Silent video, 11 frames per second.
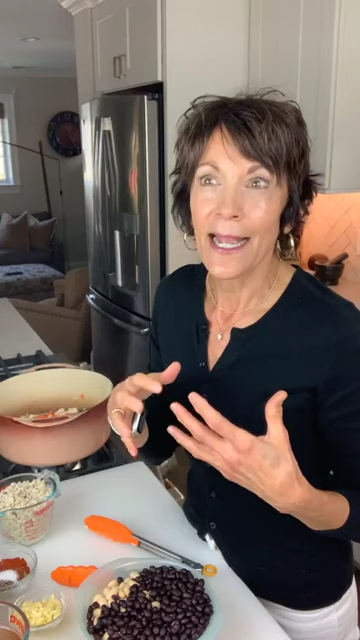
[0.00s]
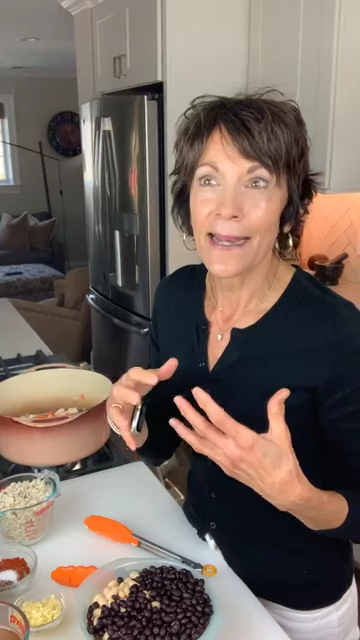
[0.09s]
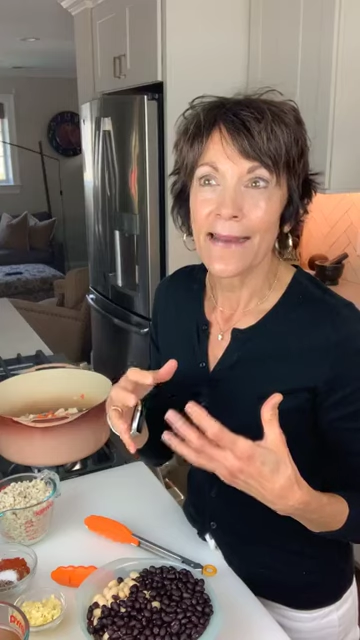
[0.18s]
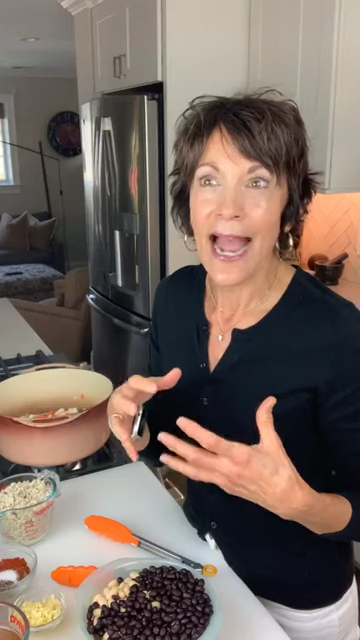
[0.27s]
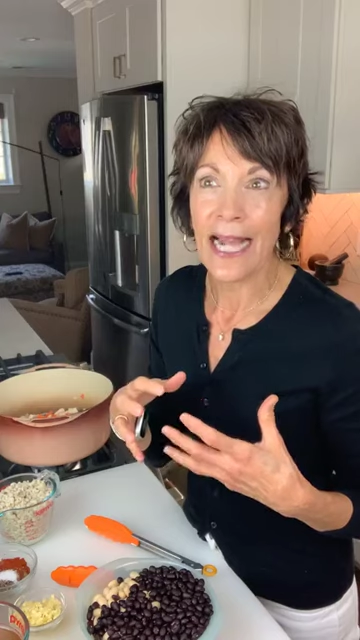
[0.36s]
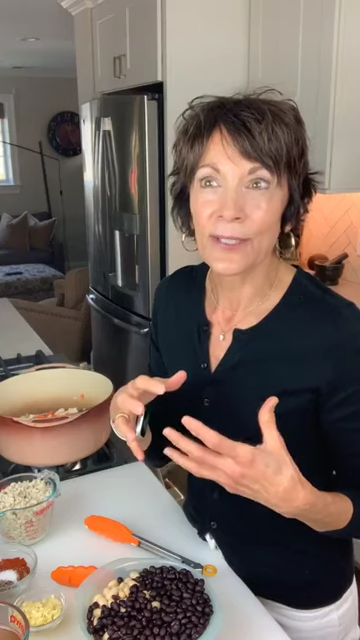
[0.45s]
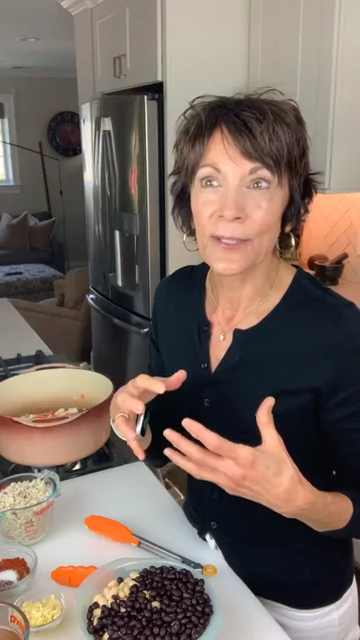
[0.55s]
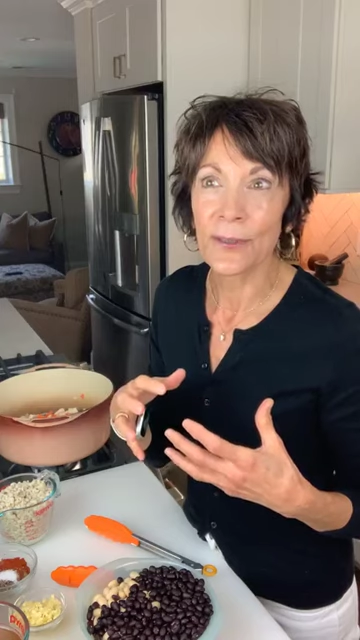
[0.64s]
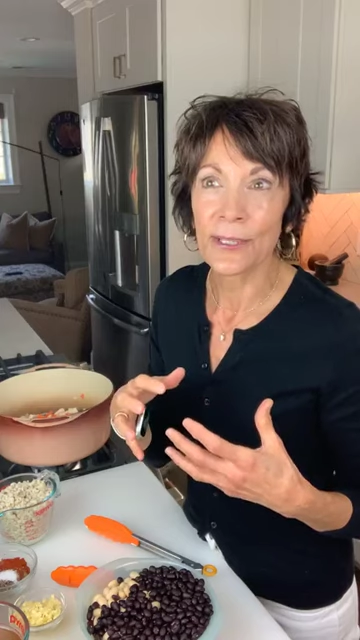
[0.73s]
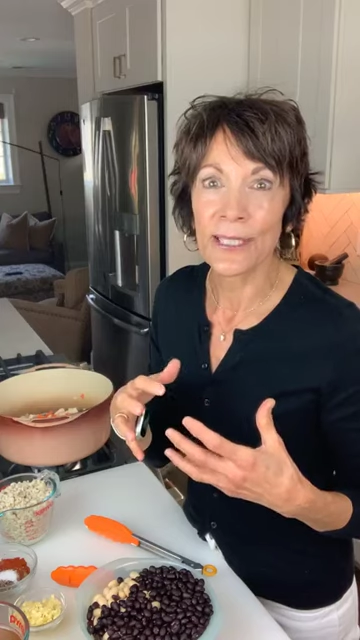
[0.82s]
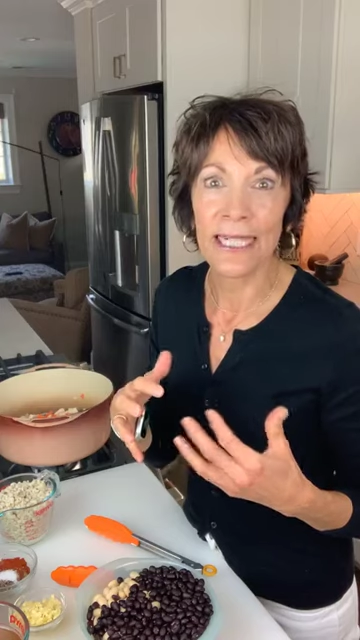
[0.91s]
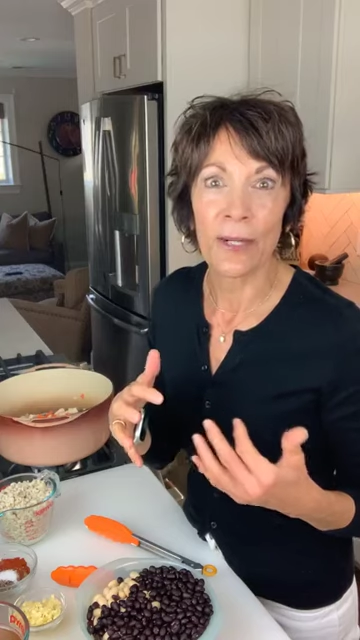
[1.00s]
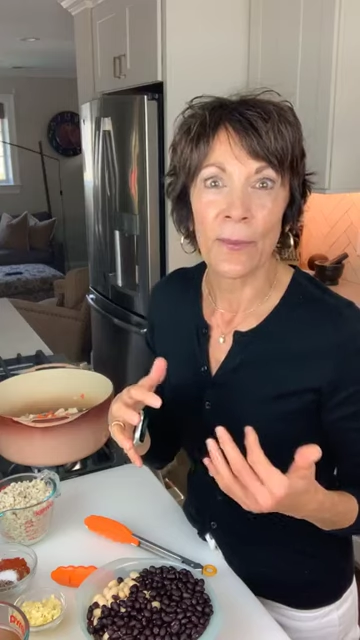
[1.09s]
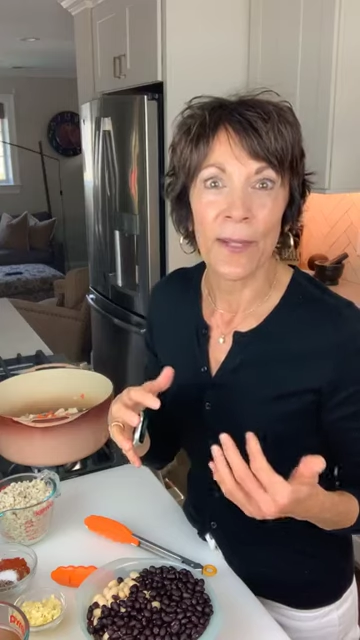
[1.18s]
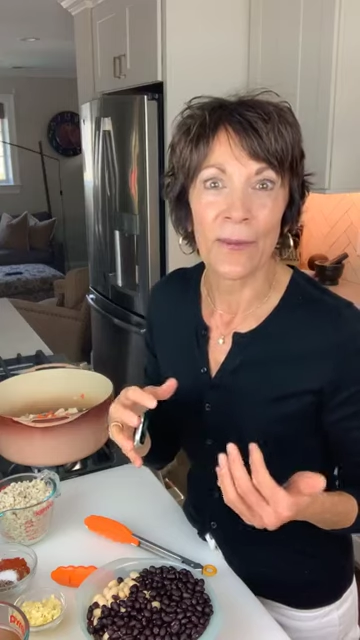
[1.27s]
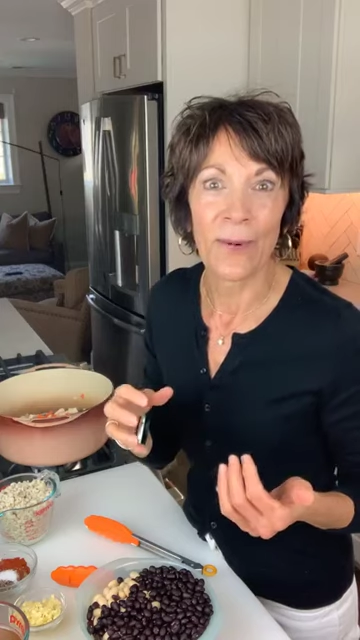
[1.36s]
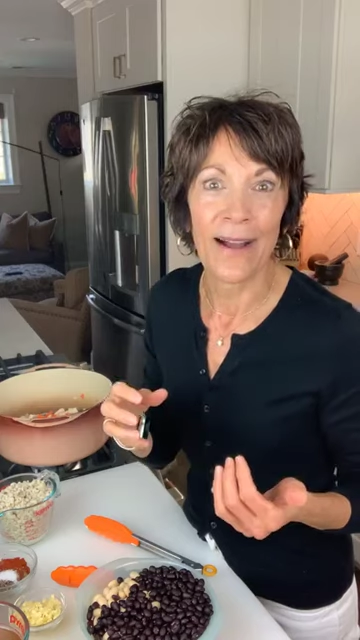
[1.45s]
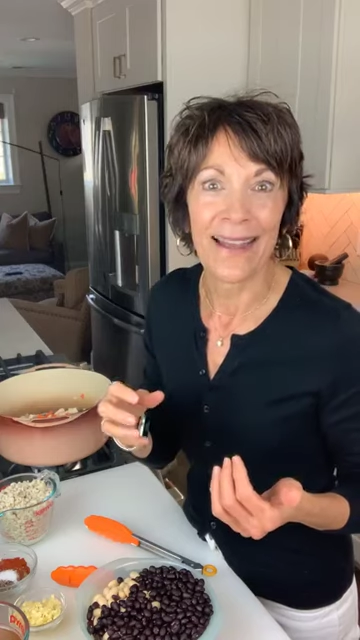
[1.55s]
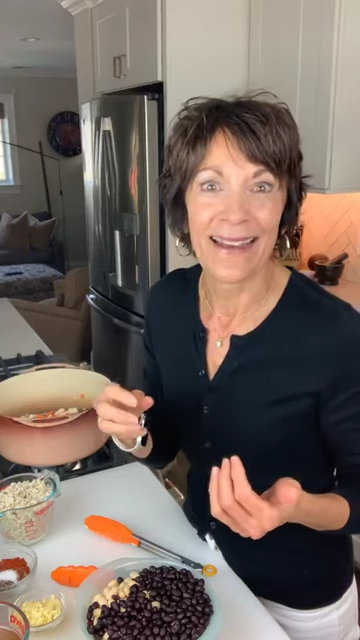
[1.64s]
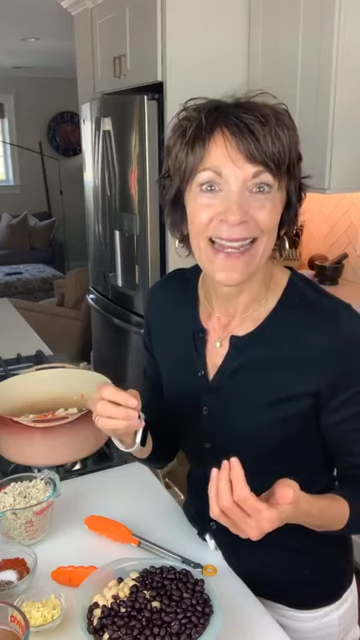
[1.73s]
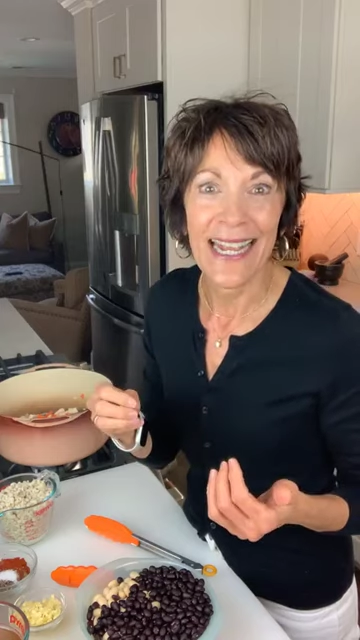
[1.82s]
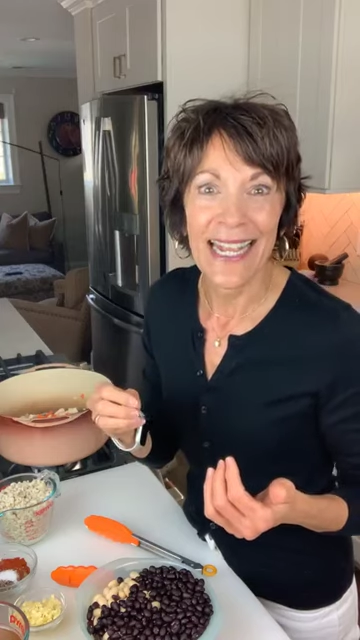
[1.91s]
a natural
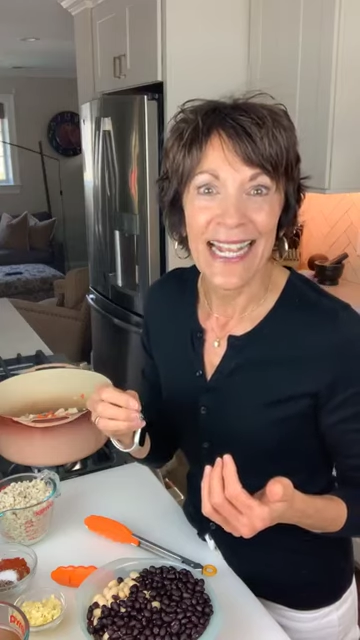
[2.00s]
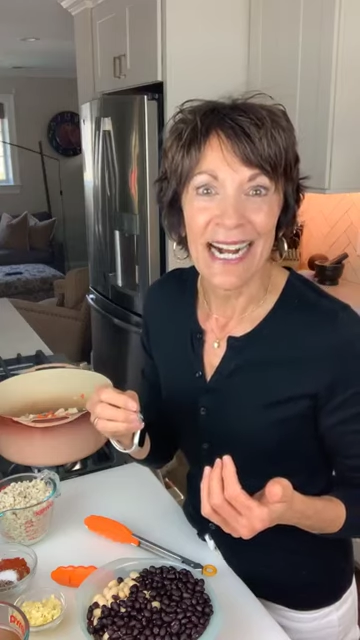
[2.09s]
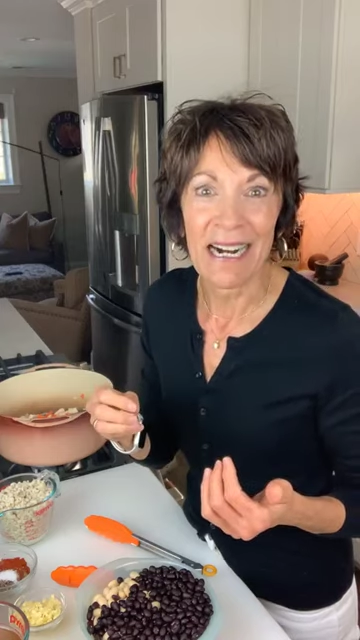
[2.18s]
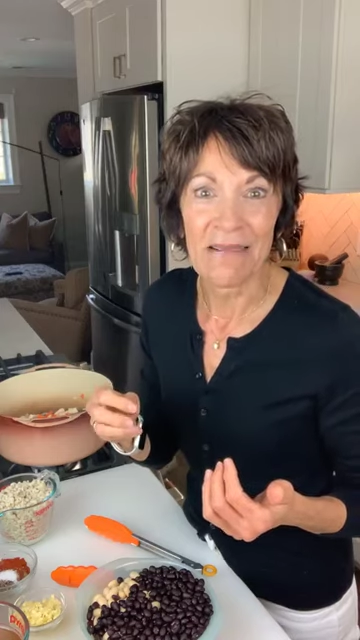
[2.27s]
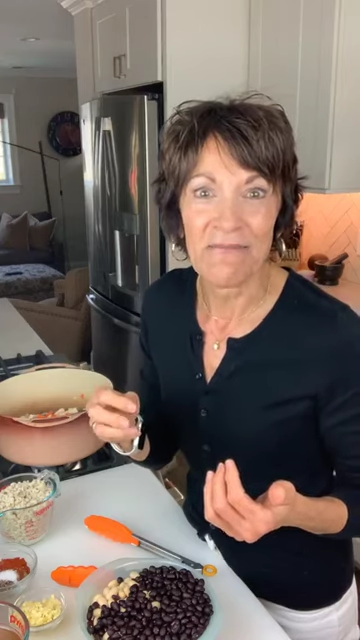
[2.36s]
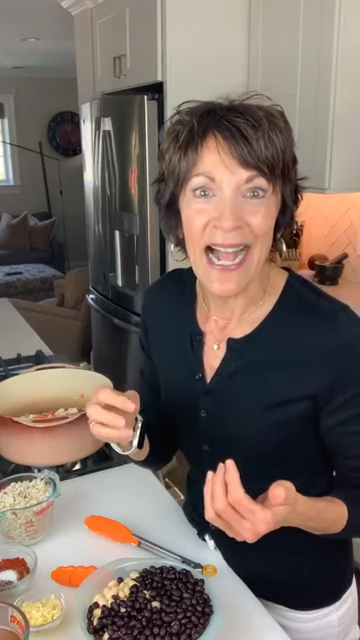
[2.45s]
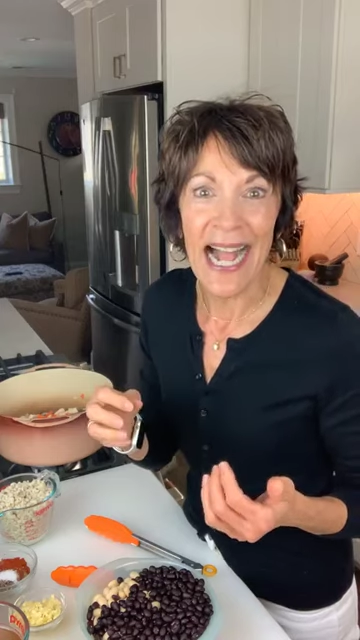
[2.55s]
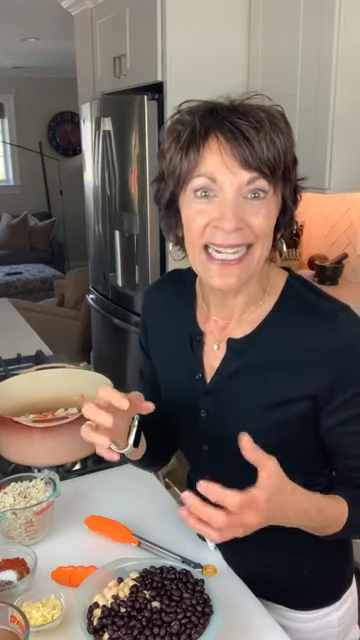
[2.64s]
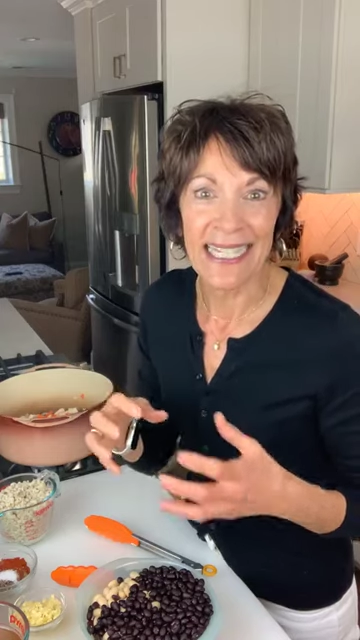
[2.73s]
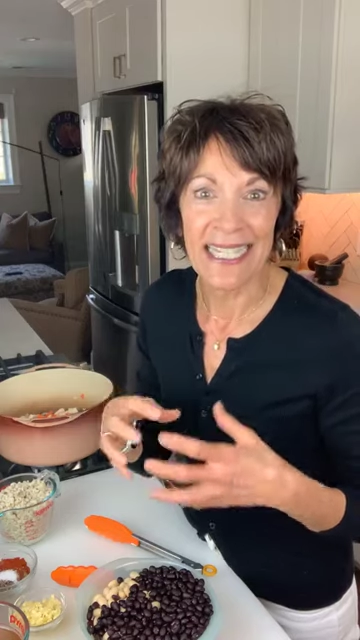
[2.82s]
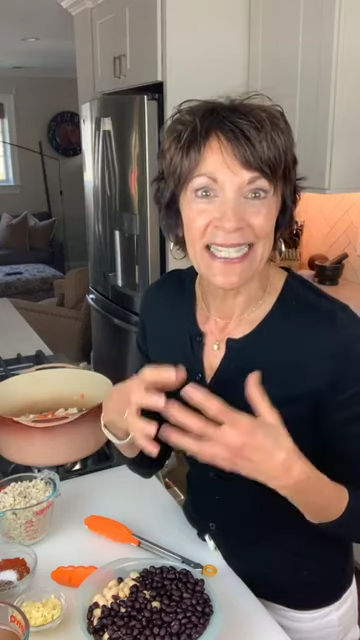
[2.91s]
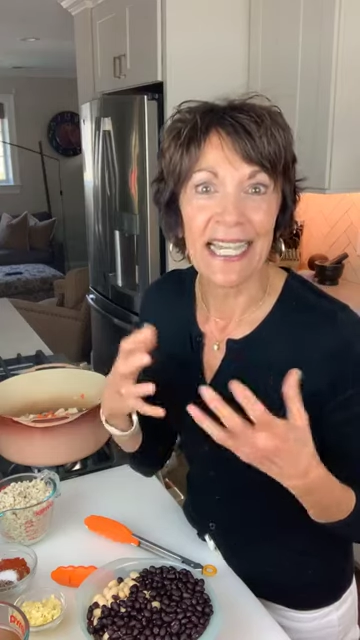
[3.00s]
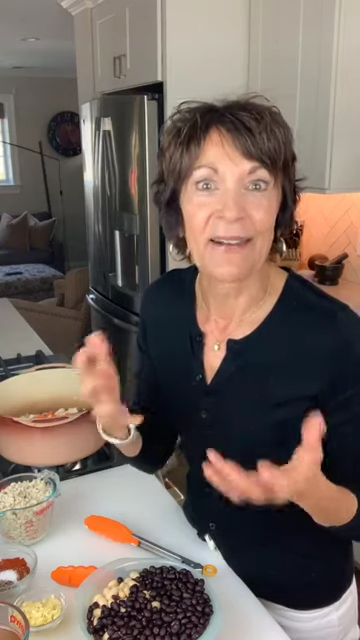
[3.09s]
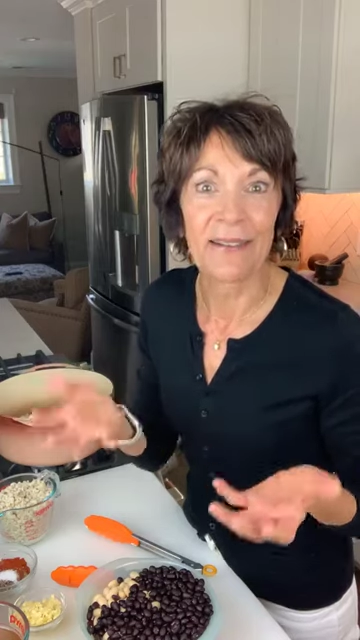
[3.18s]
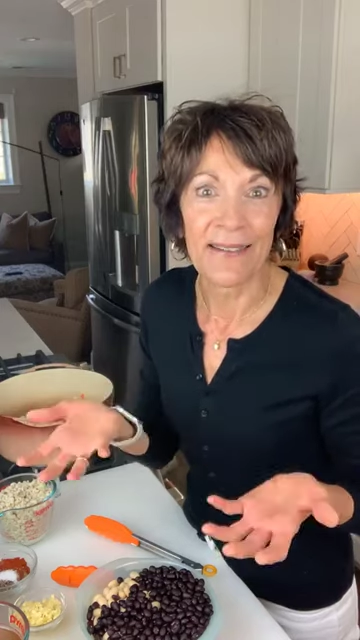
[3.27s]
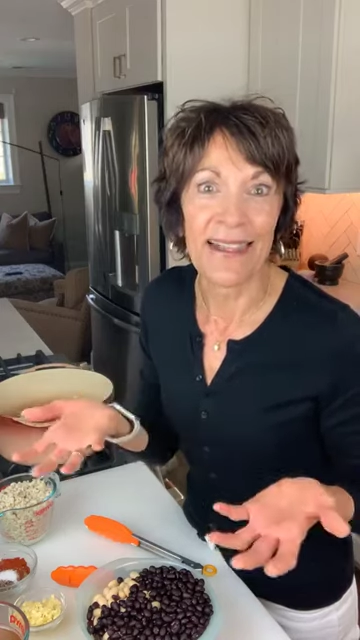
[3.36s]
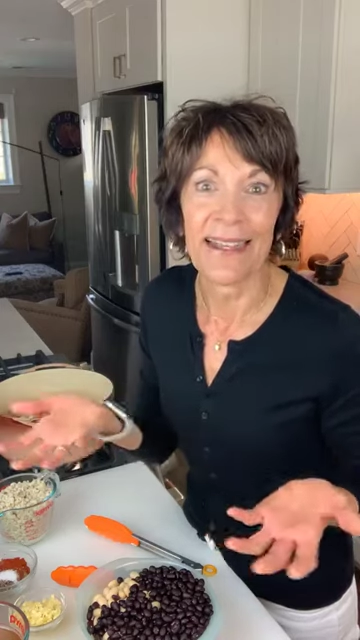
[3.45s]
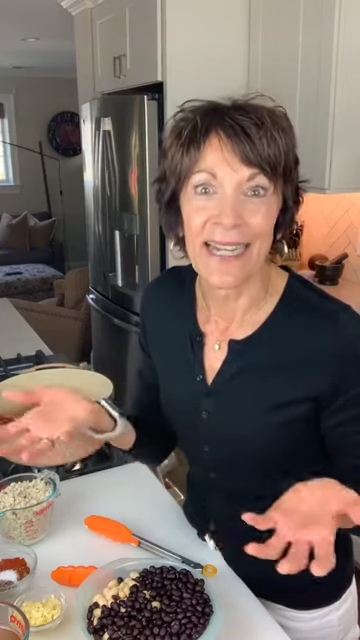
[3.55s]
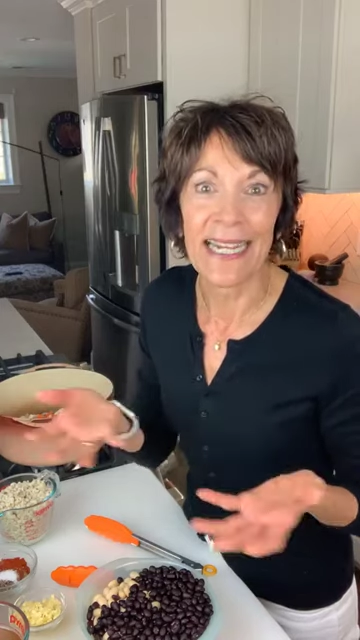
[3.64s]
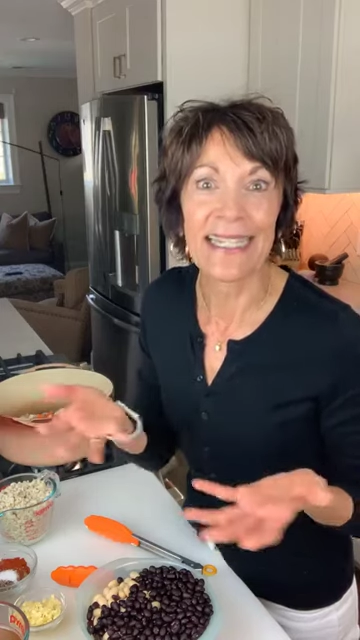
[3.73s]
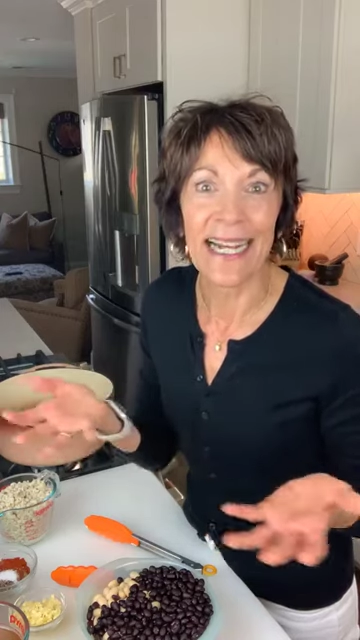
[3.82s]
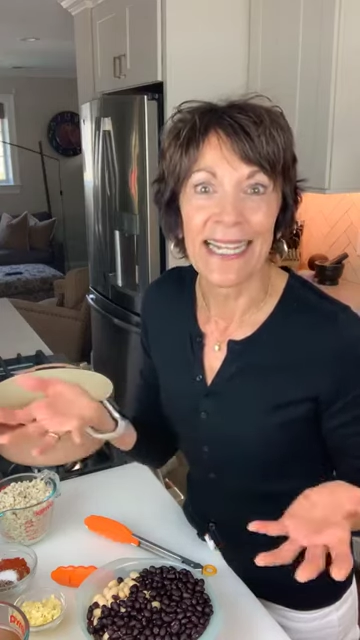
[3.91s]
GLP-1 agonist, like
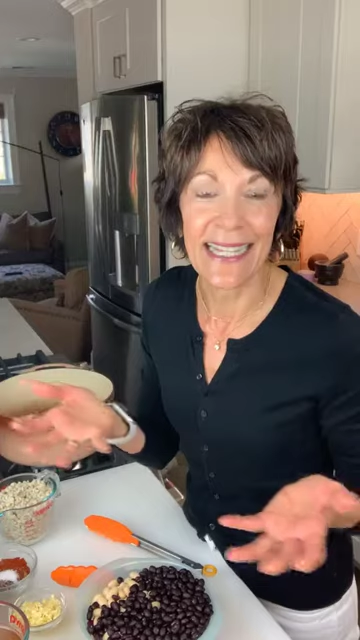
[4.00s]
the